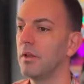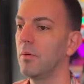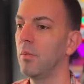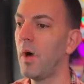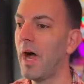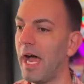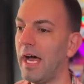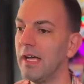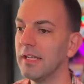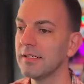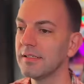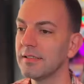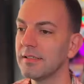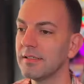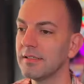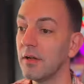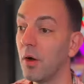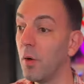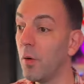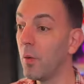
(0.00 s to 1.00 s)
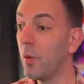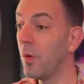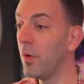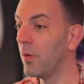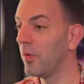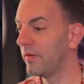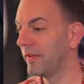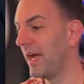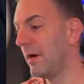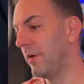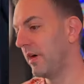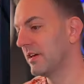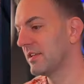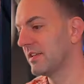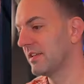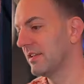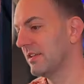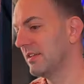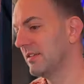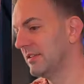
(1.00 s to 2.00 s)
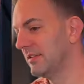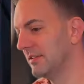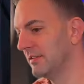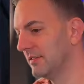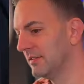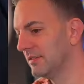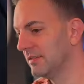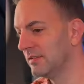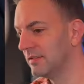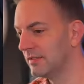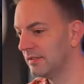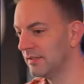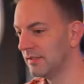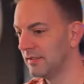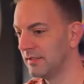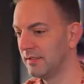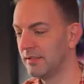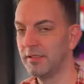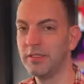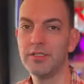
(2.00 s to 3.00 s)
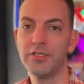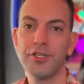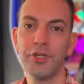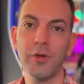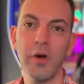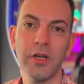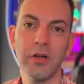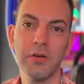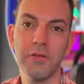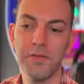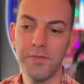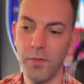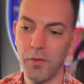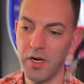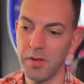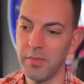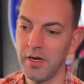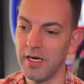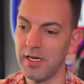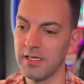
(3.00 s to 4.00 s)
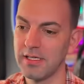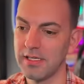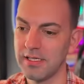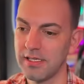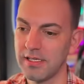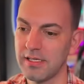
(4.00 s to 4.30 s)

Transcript: Wow. Woo, that worked. 240 bucks.